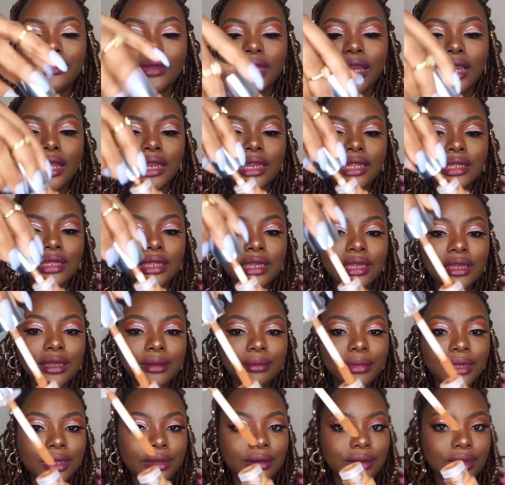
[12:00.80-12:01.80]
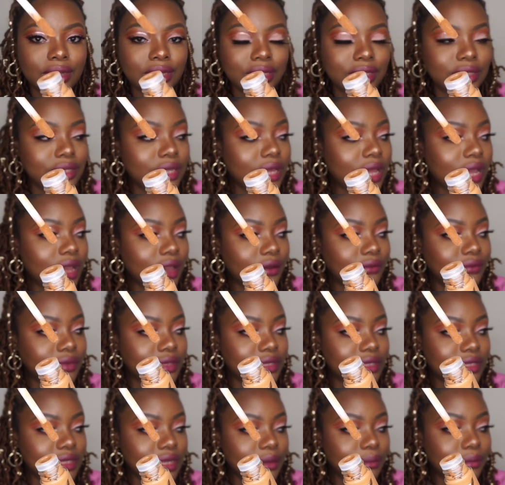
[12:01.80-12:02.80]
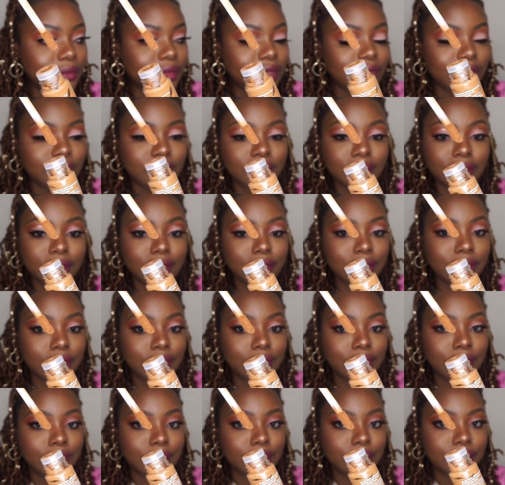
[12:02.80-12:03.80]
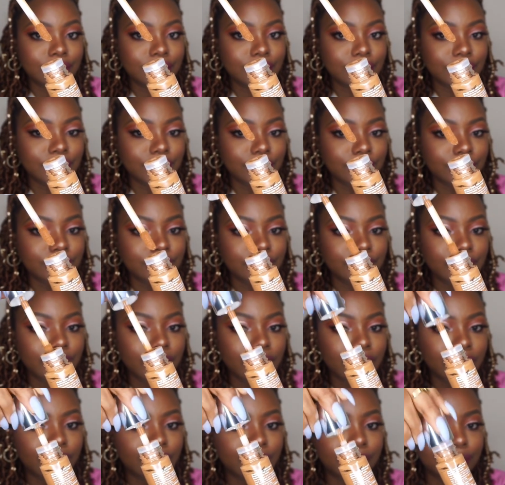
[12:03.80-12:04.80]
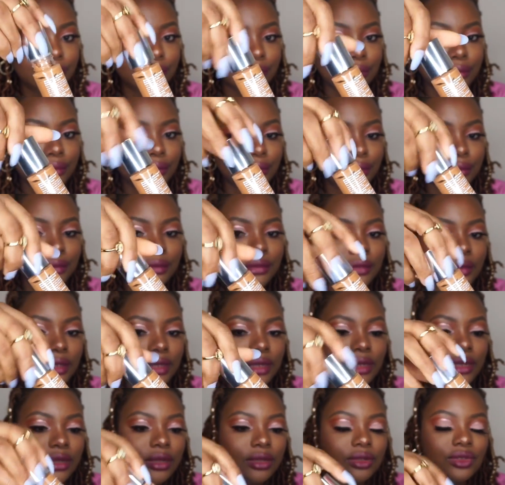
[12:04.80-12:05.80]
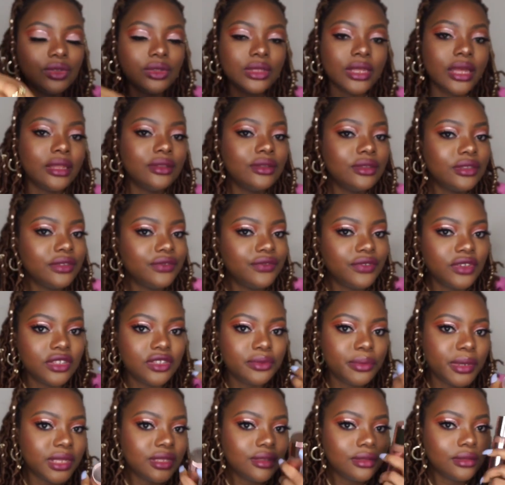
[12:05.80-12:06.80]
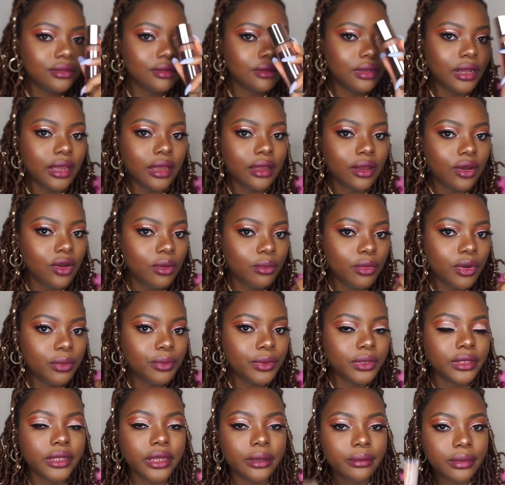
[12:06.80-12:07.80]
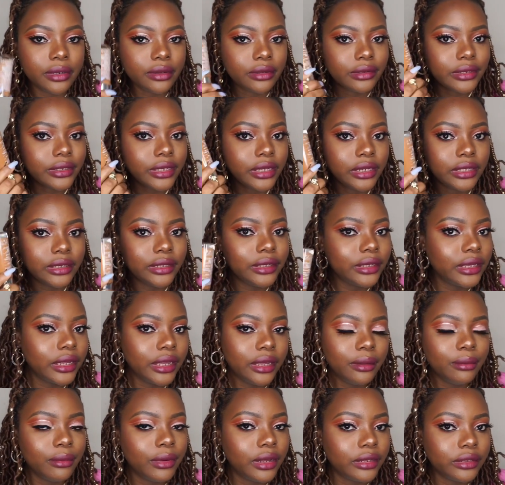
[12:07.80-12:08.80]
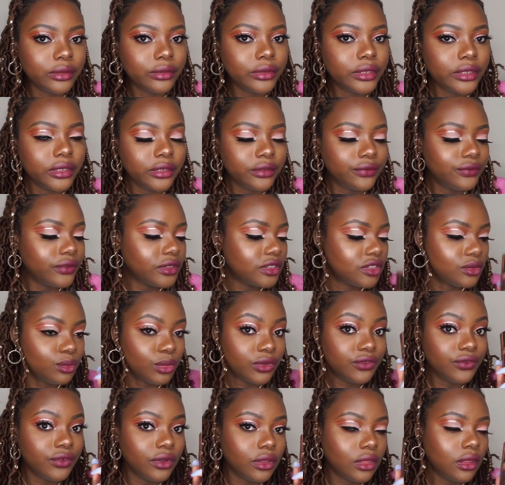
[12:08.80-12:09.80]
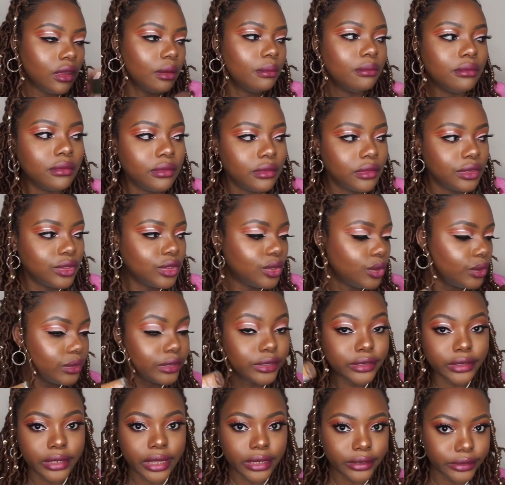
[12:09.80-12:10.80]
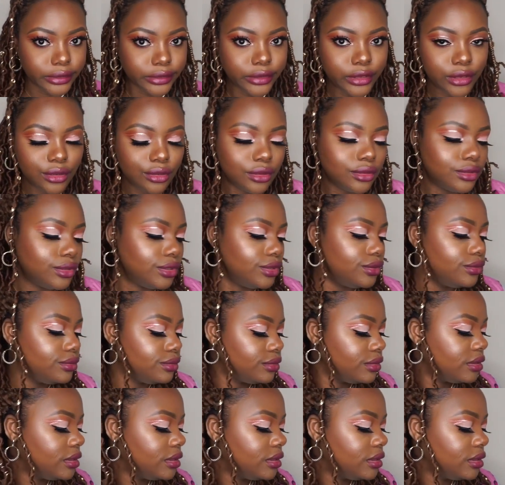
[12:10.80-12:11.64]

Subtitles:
Clinique, because Clinique have the same thing. So yeah, so they are not the first person to like come up with that, because Clinique came out with it first before them. So that is not new.